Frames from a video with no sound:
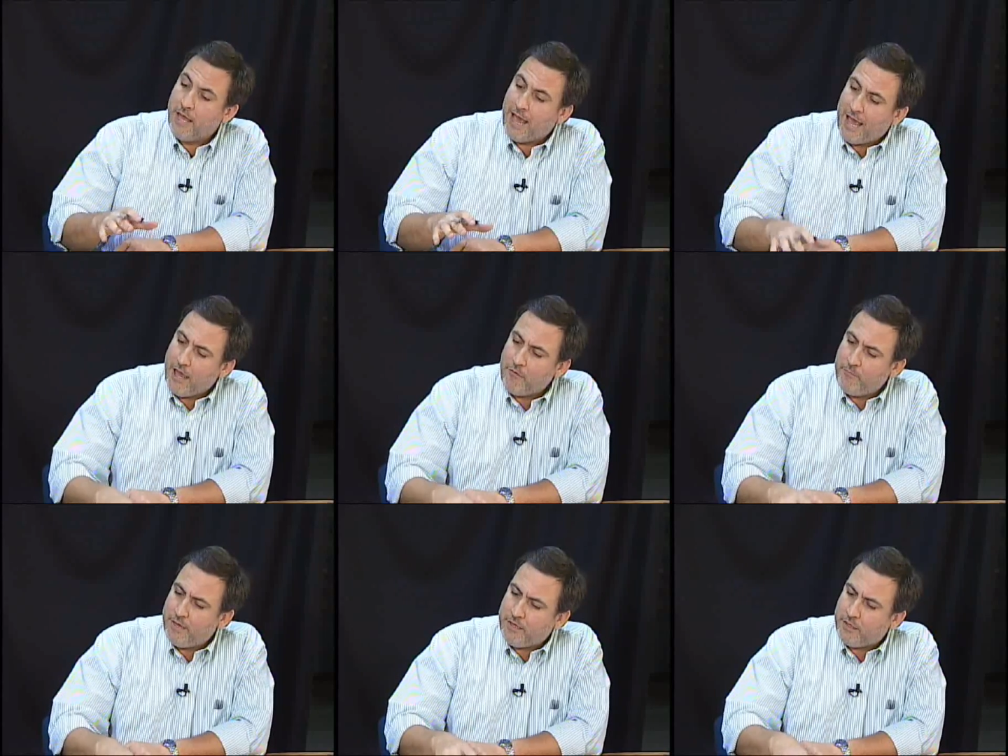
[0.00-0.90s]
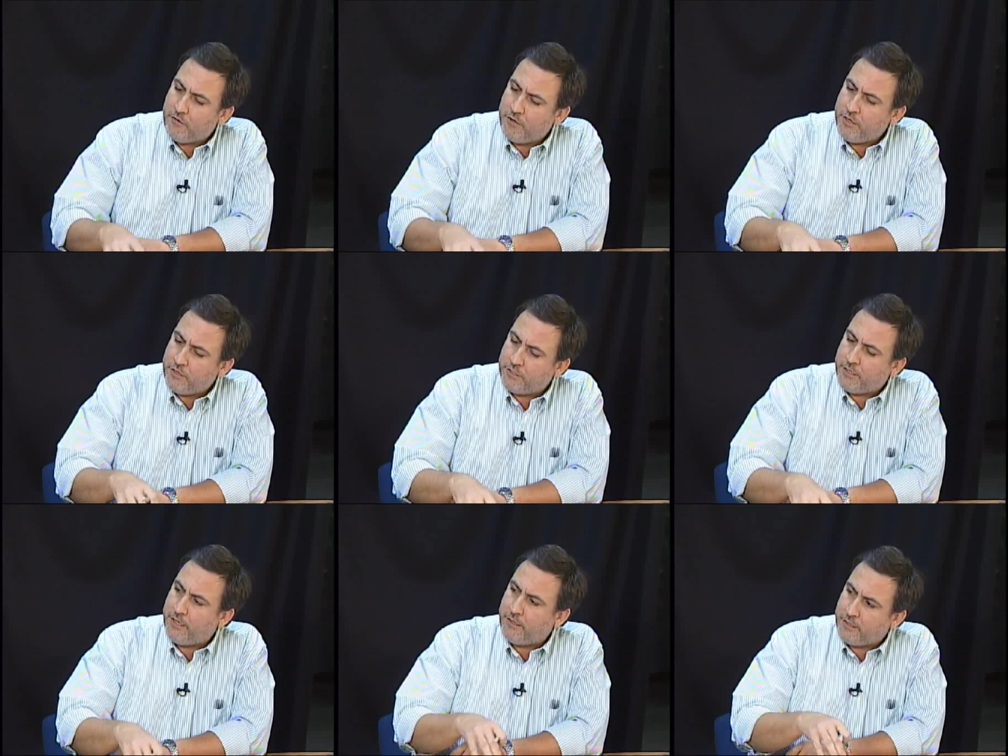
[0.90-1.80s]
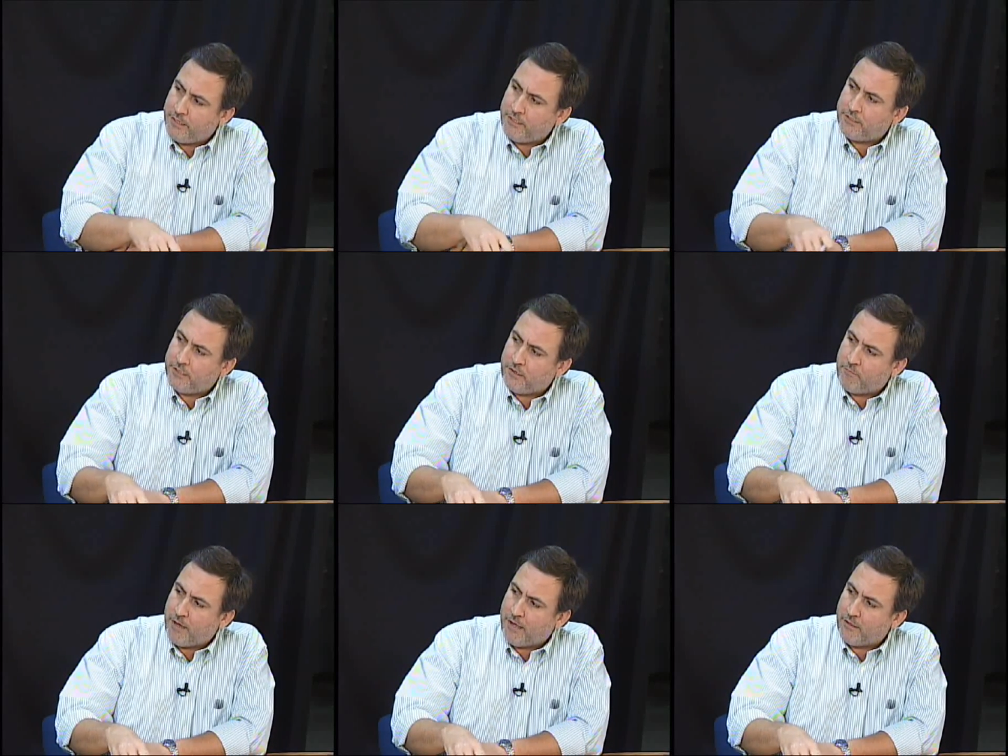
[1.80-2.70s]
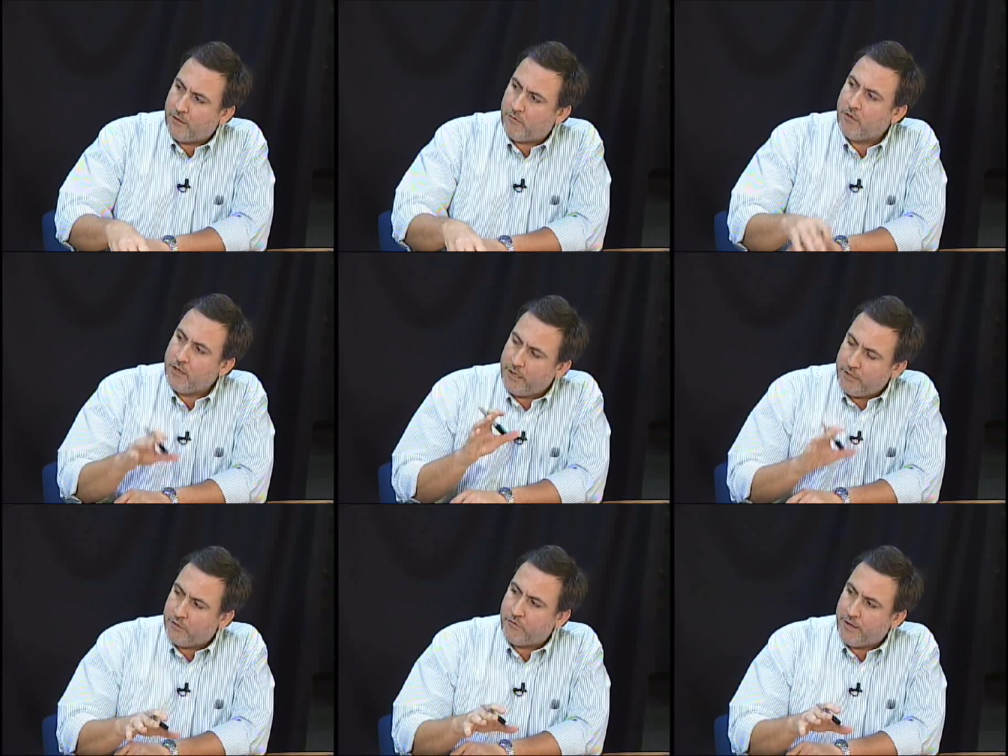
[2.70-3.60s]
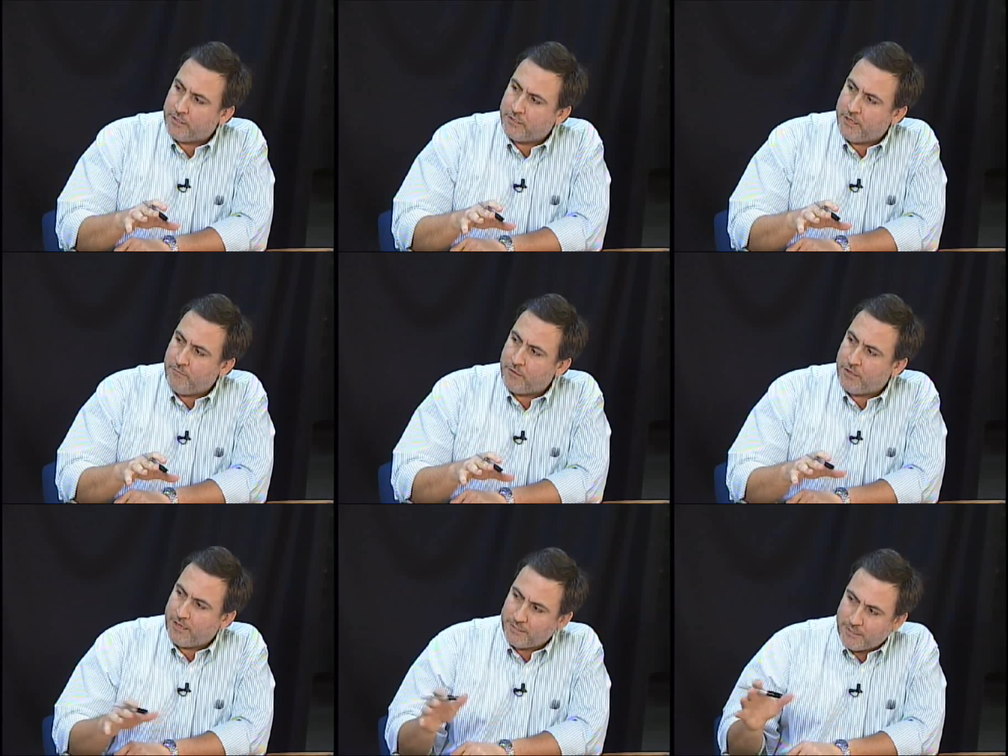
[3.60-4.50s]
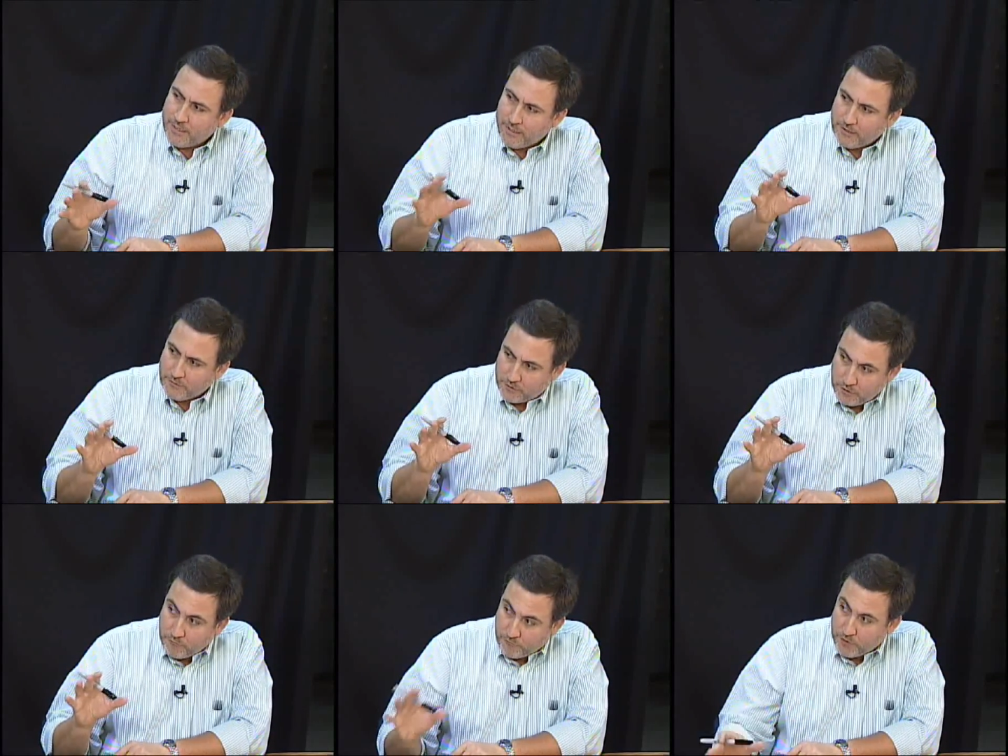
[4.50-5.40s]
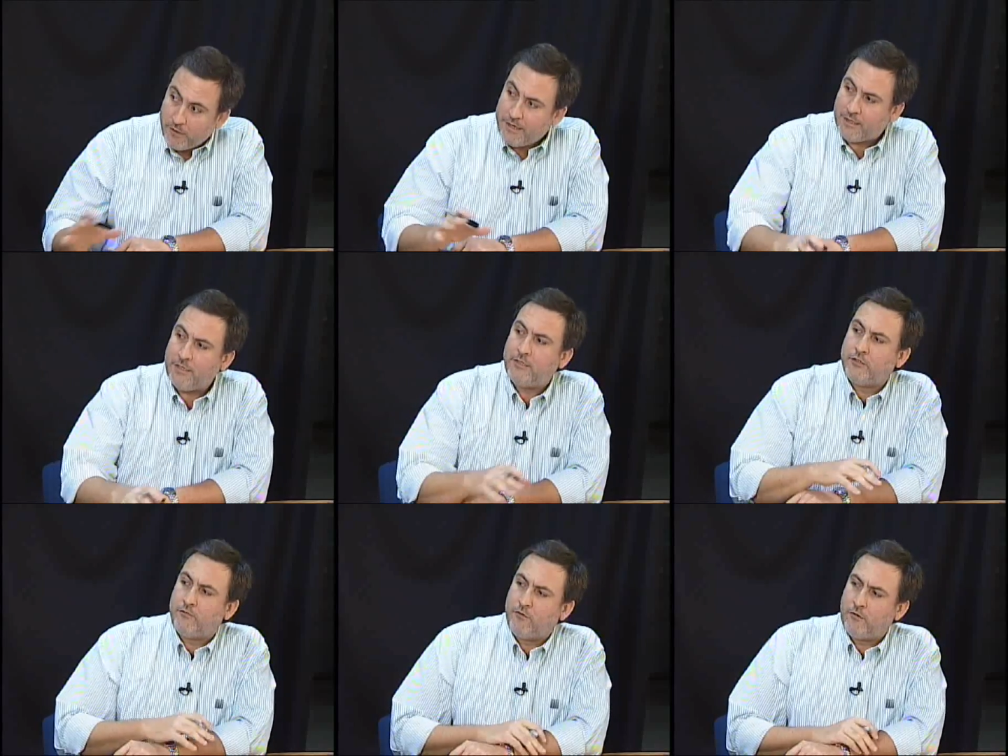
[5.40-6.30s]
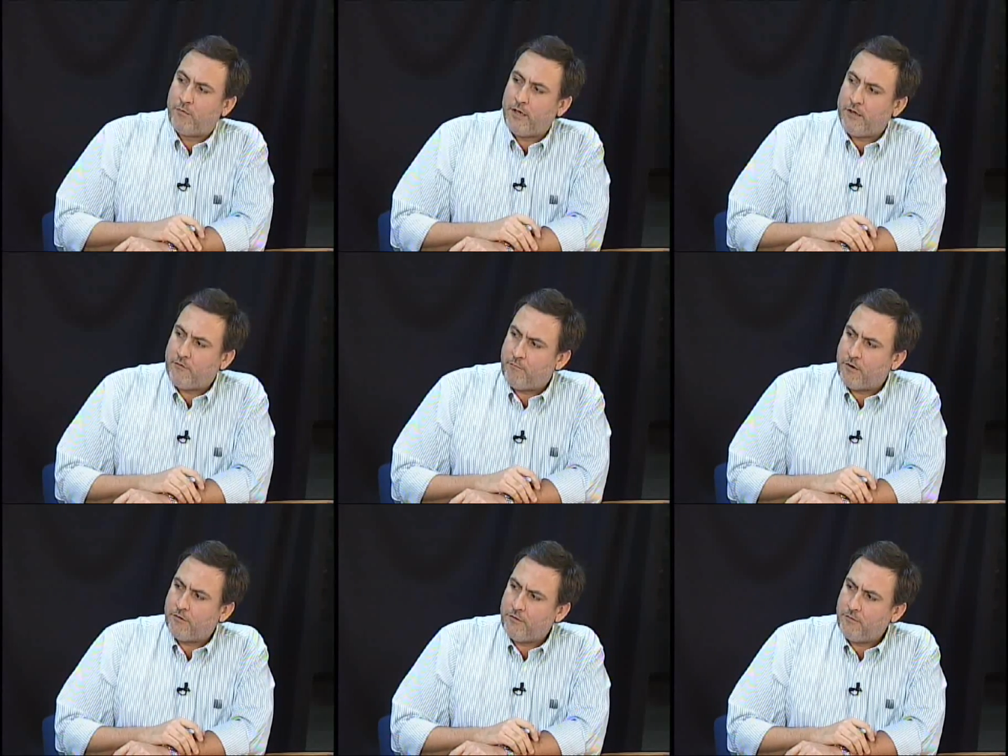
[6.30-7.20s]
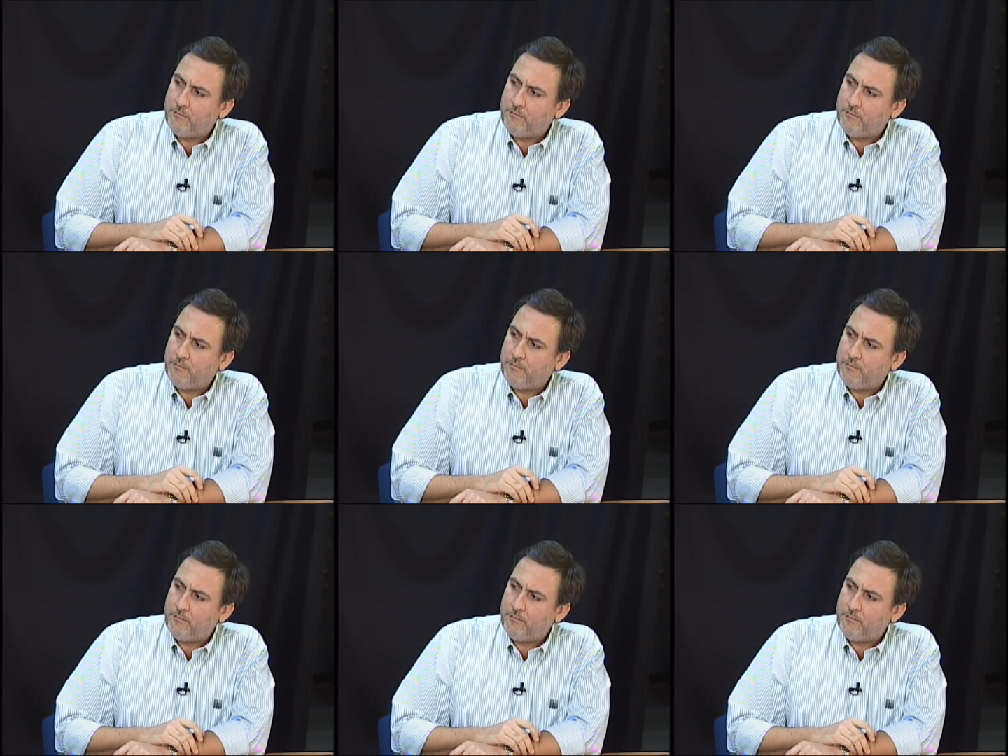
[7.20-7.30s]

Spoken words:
How big, though, do you see the DC Apollo in the grand scheme of things? Do you feel like this is for a playoff berth?